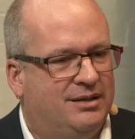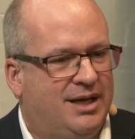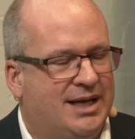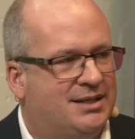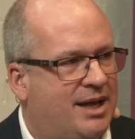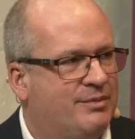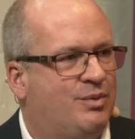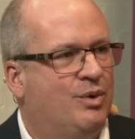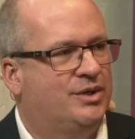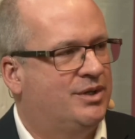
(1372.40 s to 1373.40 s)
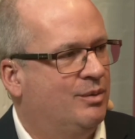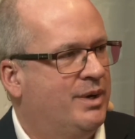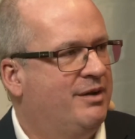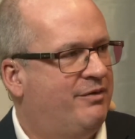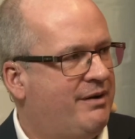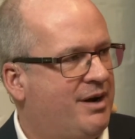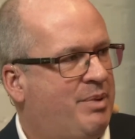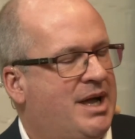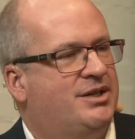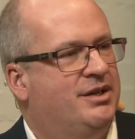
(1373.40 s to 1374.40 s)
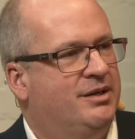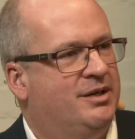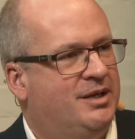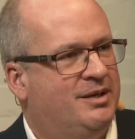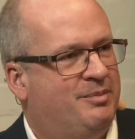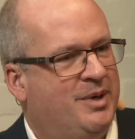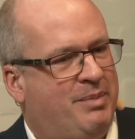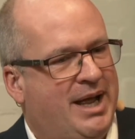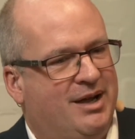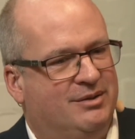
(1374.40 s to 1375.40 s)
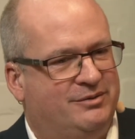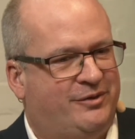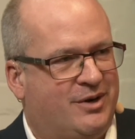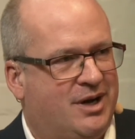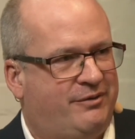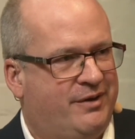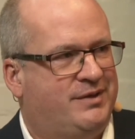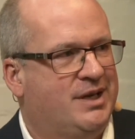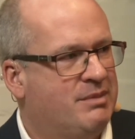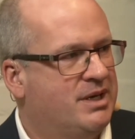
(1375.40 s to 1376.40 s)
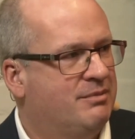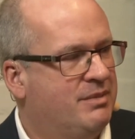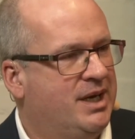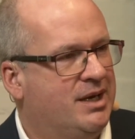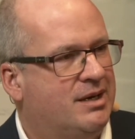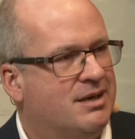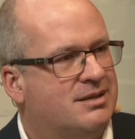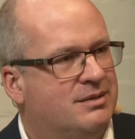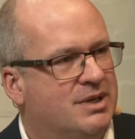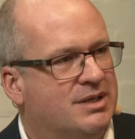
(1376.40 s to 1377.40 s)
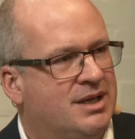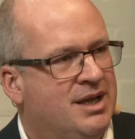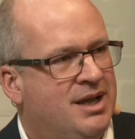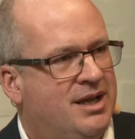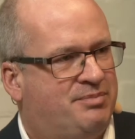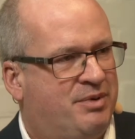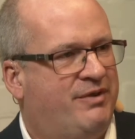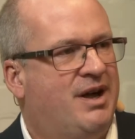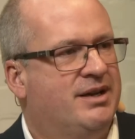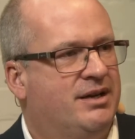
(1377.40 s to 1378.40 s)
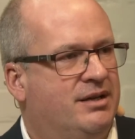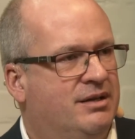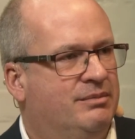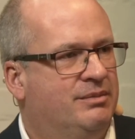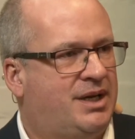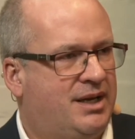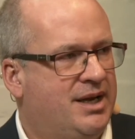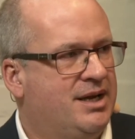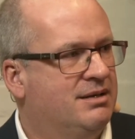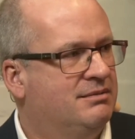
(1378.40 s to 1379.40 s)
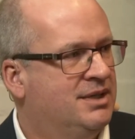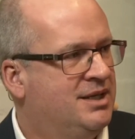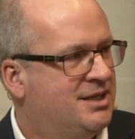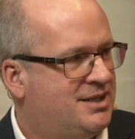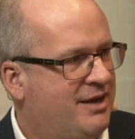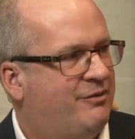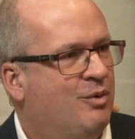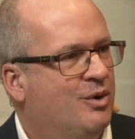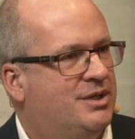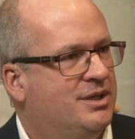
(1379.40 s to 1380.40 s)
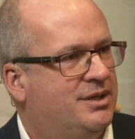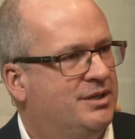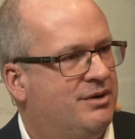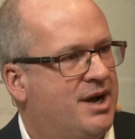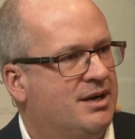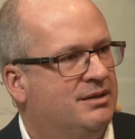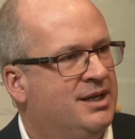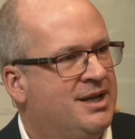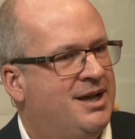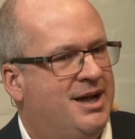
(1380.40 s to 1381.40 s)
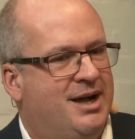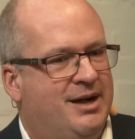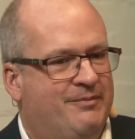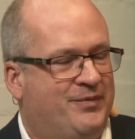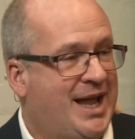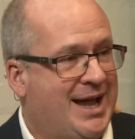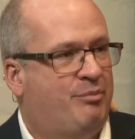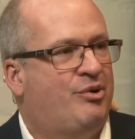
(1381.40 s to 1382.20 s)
at Thames Water we're very passionate about for our 15 million customers is providing them clean, safe water to drink at